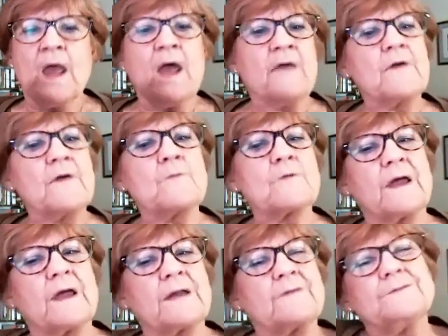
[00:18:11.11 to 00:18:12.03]
And they were
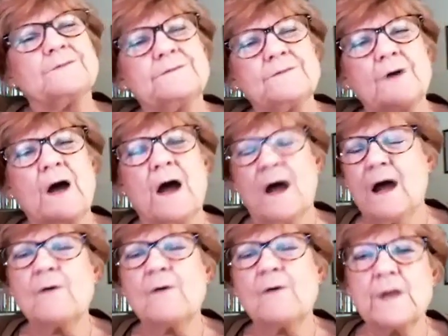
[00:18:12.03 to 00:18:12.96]
like,
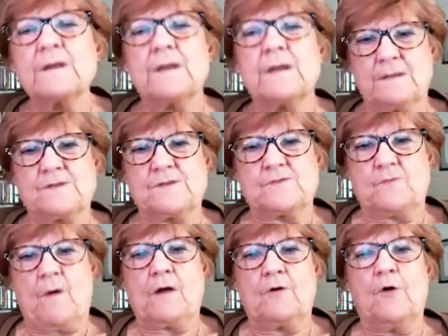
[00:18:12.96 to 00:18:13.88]
how are we going to get this
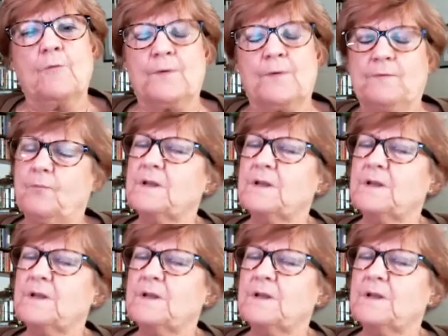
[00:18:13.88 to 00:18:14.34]
rock open?